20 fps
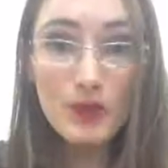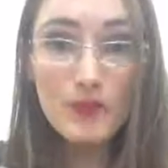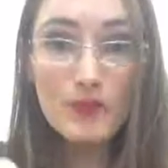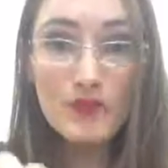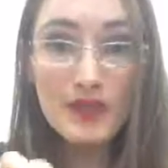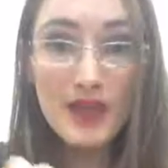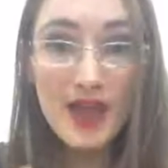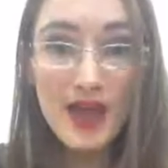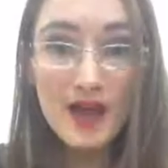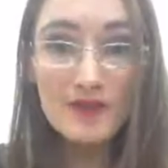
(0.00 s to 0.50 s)

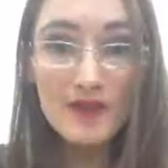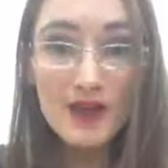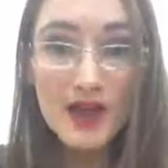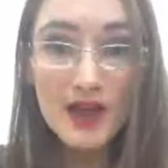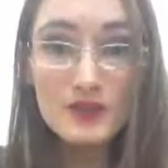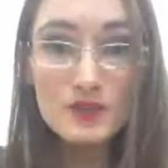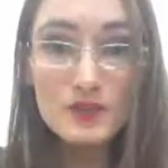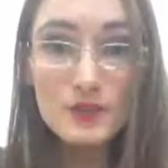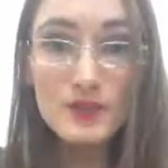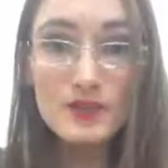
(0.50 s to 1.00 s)
of
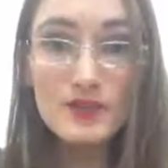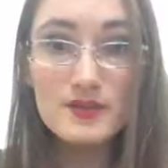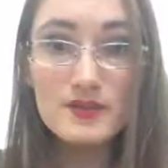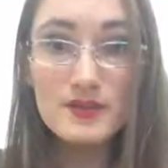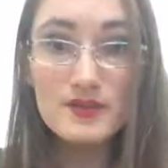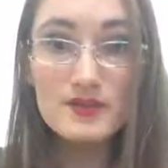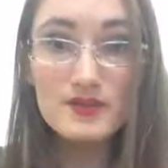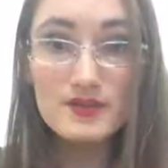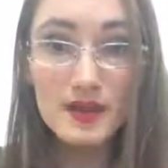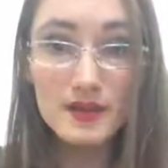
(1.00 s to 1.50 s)
caveats with this
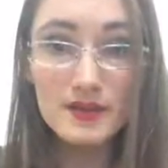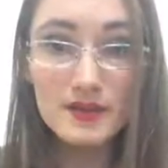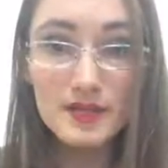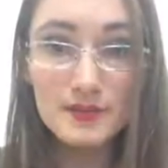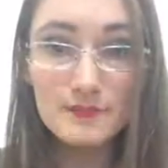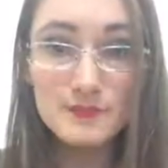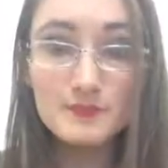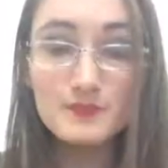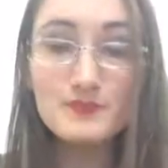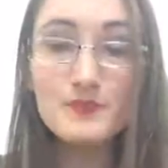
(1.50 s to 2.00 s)

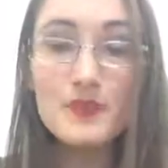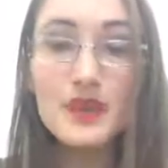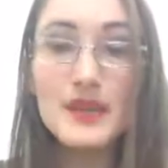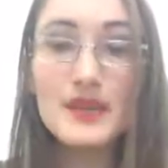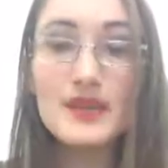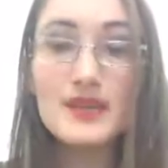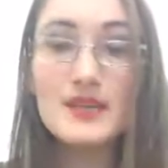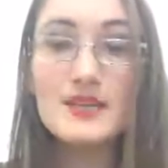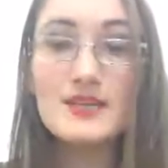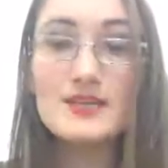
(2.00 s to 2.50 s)
study
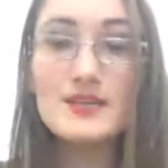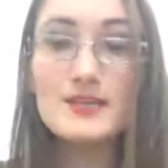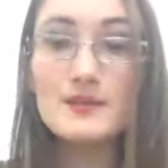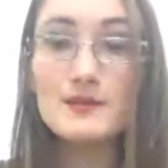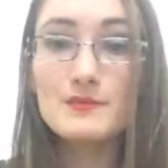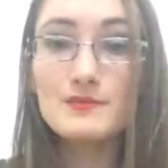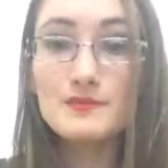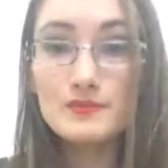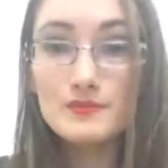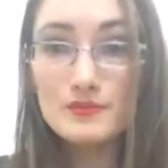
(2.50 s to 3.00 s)
is
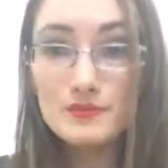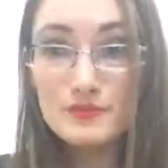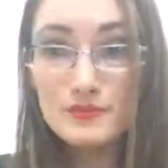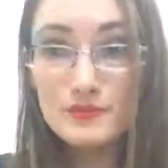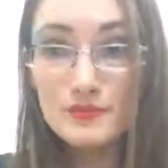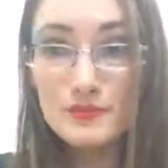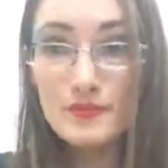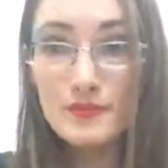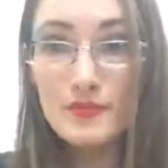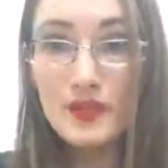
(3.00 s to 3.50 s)

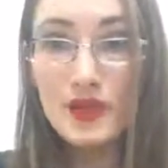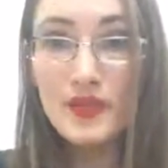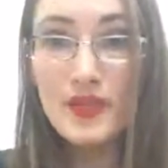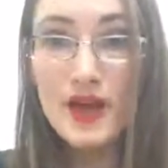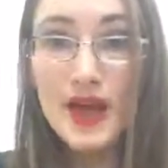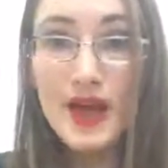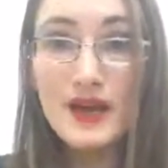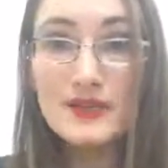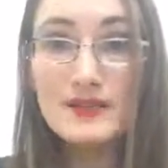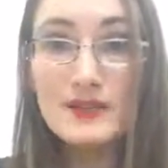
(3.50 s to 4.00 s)

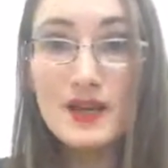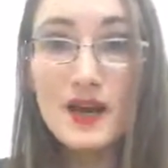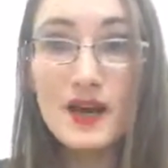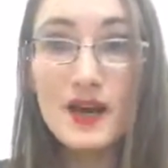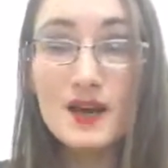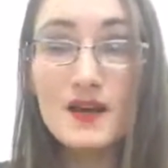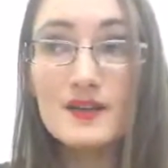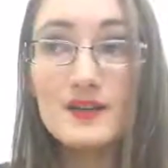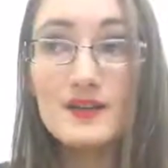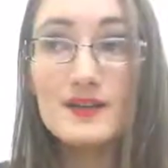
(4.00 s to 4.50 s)
that
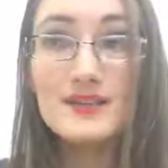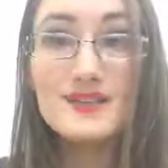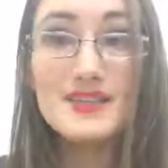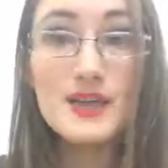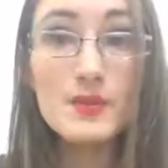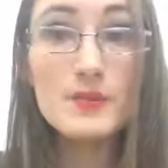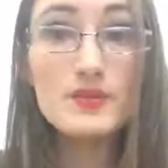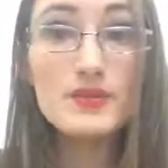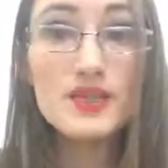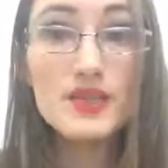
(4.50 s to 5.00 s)
the
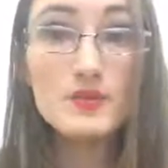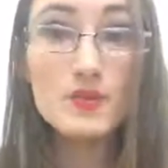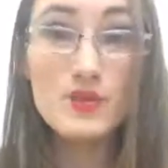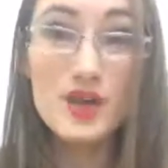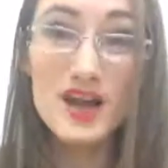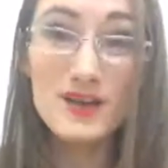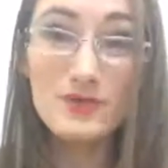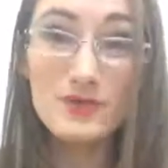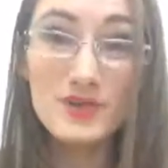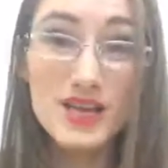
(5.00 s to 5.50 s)
sample size
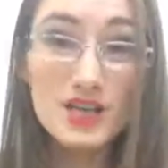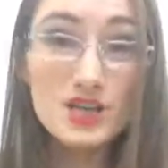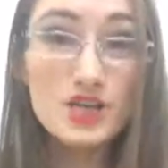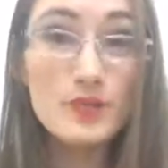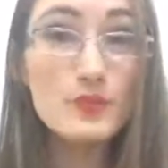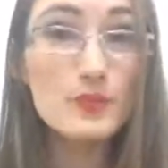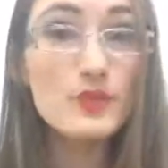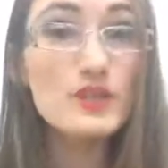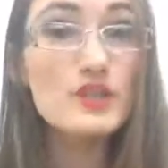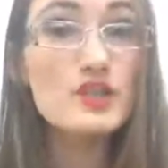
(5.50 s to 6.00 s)
was actually
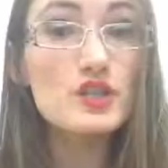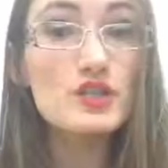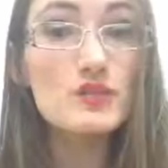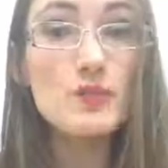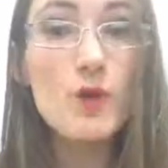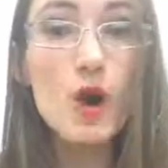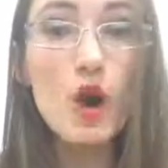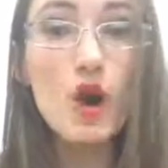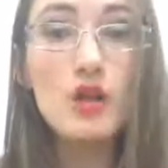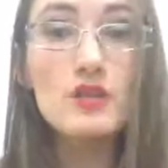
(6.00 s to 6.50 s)
pretty
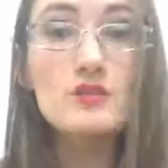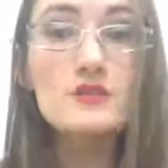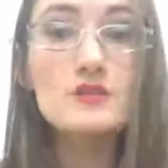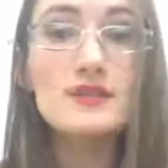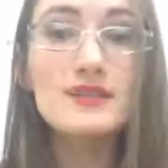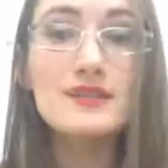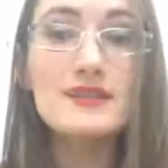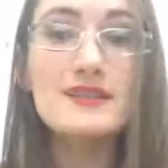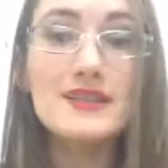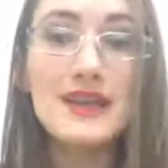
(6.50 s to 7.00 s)
small to
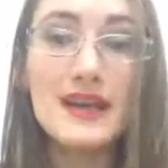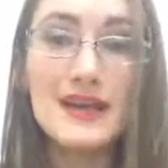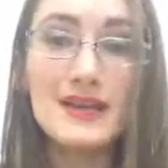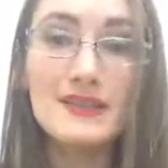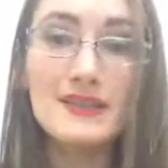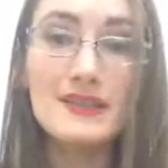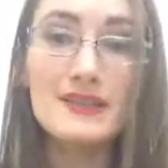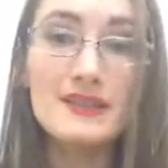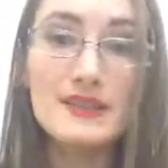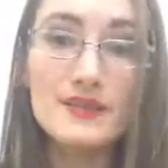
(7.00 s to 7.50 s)

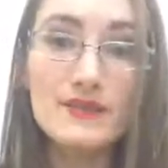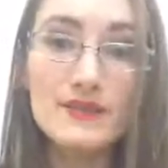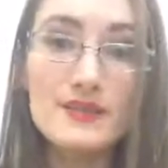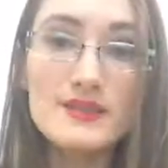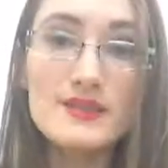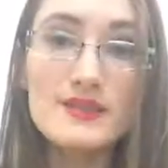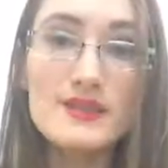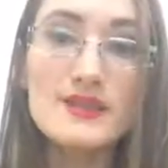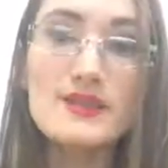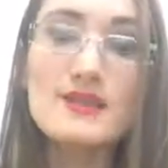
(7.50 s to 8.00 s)
detect
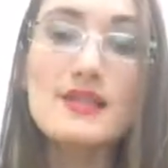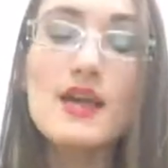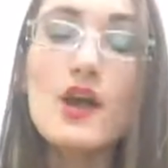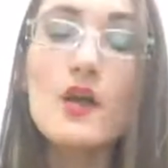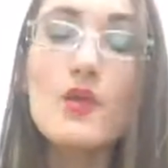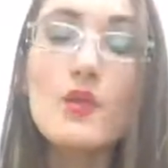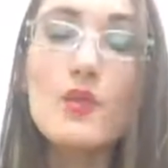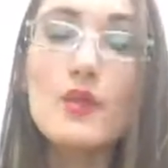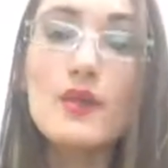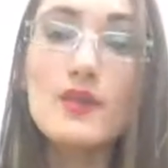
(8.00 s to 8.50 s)
differences
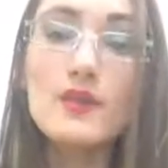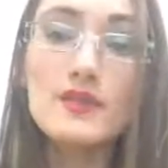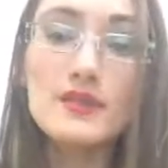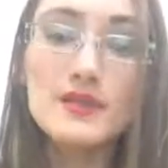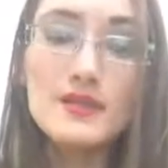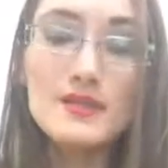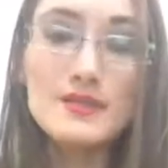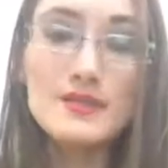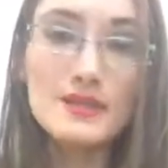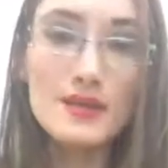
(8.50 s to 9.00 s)
with
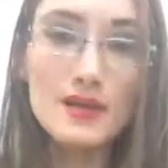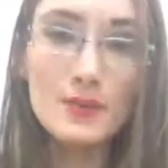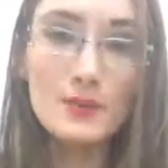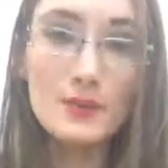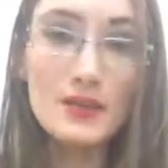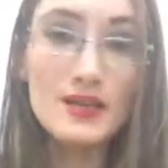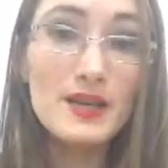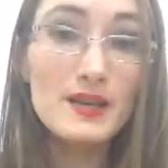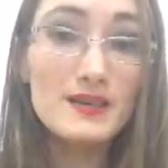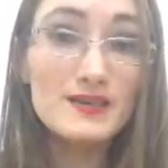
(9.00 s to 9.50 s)
these
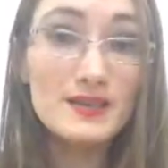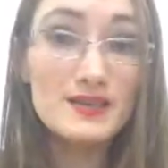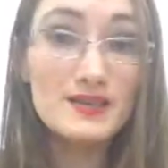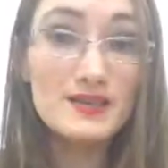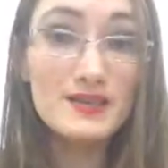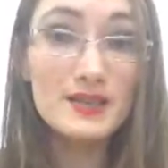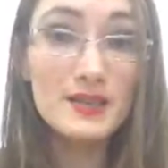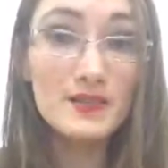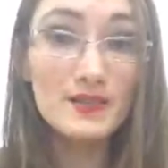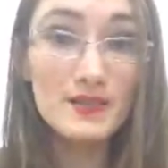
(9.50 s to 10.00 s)
penile
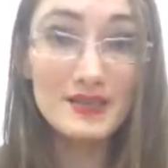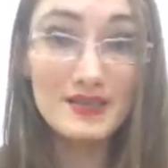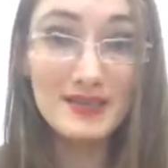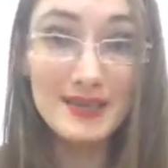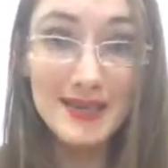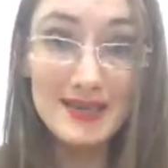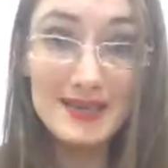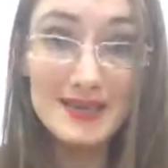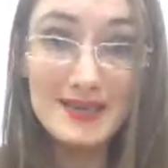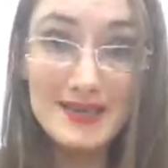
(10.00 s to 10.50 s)
sensitivity
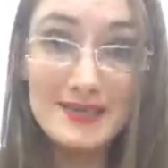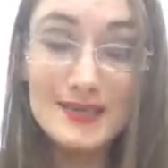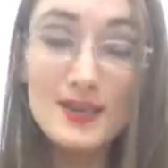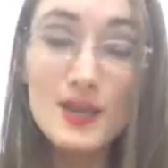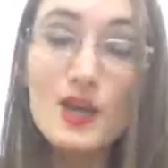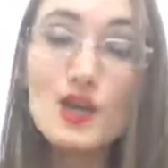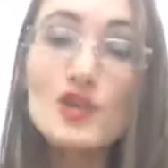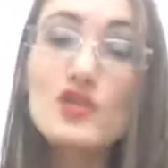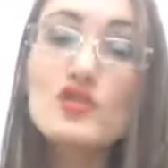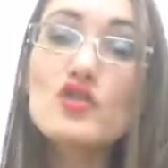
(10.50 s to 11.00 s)
tests.
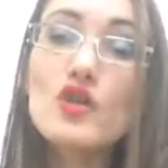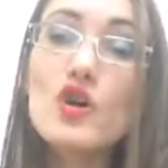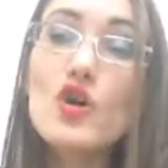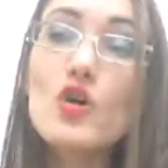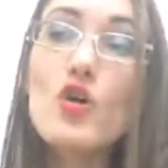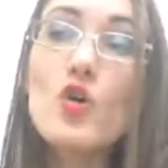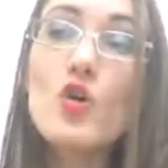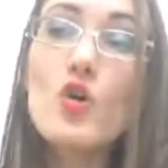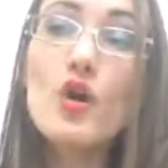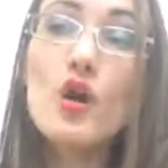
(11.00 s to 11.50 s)

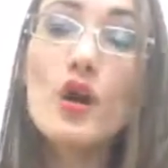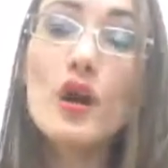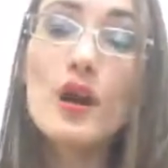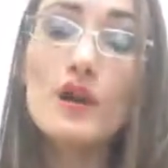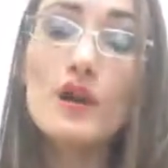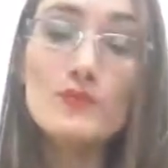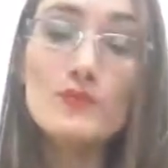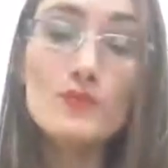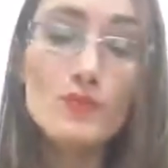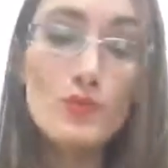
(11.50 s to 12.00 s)
So
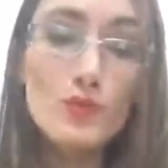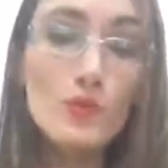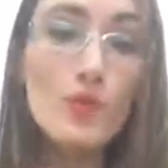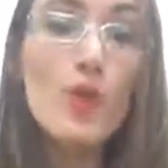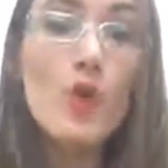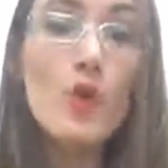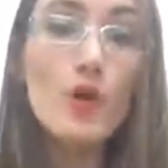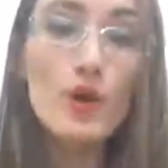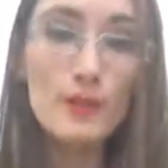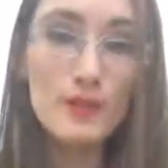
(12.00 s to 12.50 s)

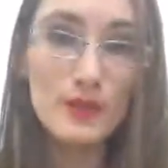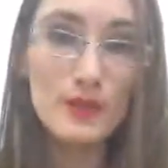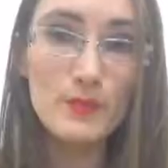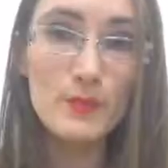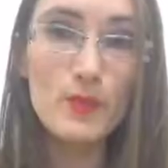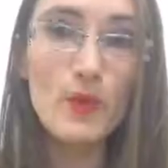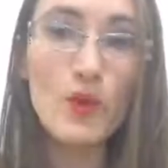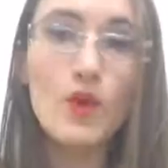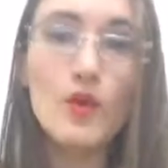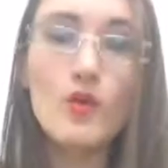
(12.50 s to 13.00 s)
more
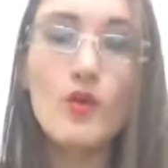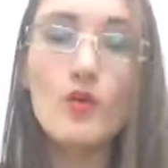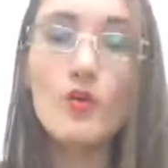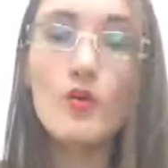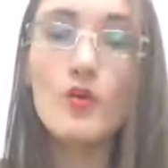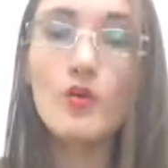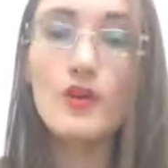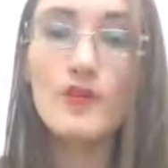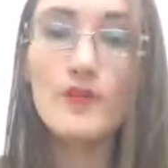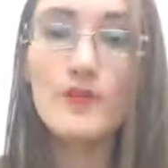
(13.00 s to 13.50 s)
people
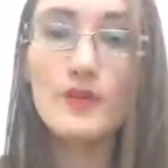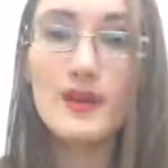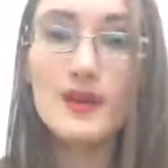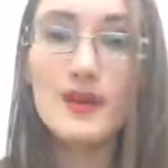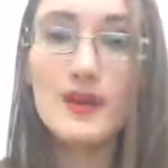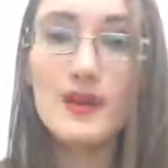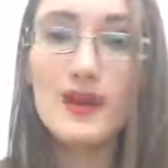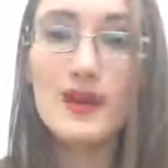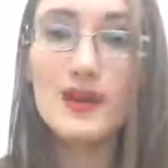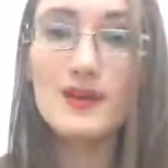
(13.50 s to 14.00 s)
would have been
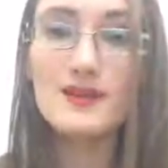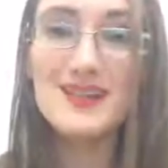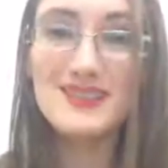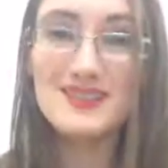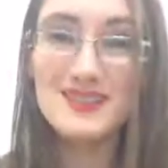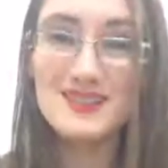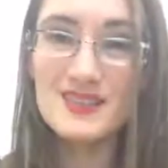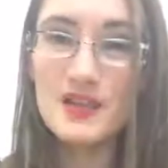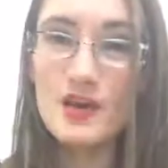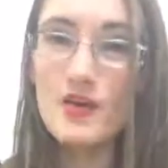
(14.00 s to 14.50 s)

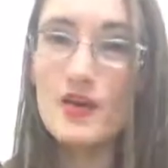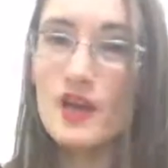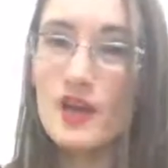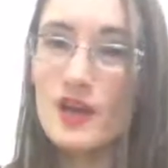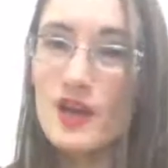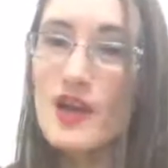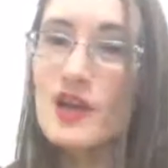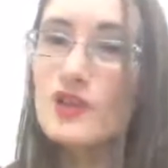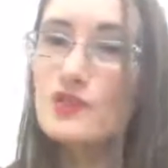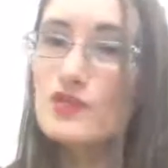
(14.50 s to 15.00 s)

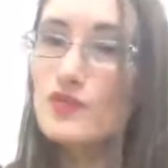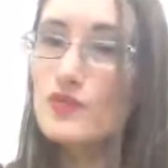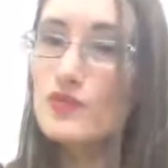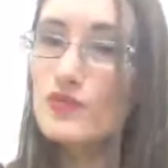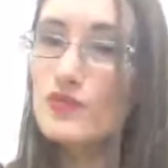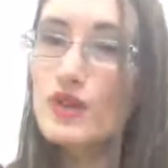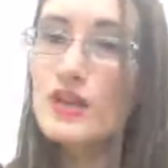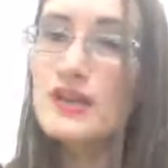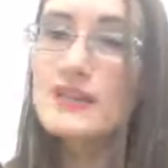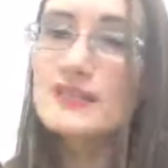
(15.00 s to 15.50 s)
necessary to
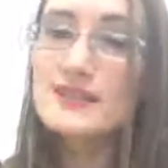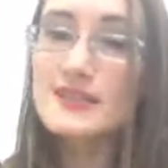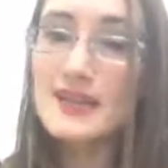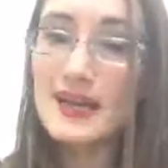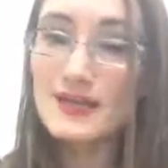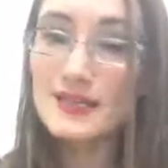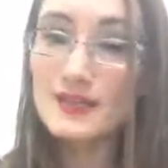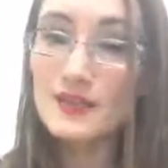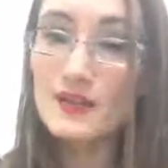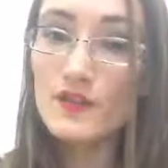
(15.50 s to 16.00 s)
really
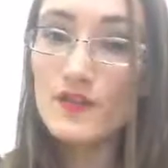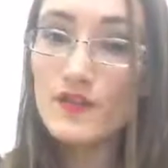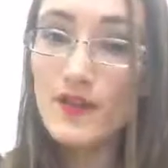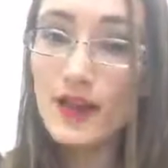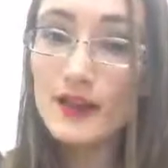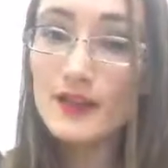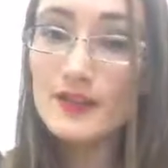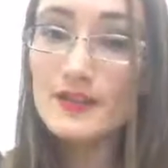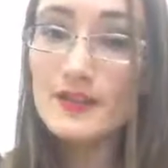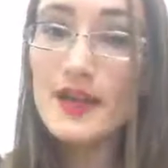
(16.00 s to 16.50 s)
detect an
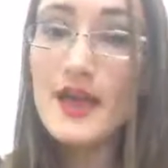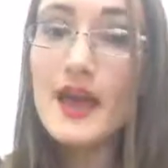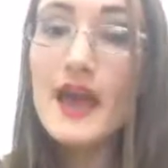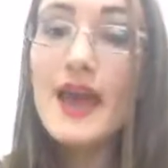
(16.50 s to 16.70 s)
effect.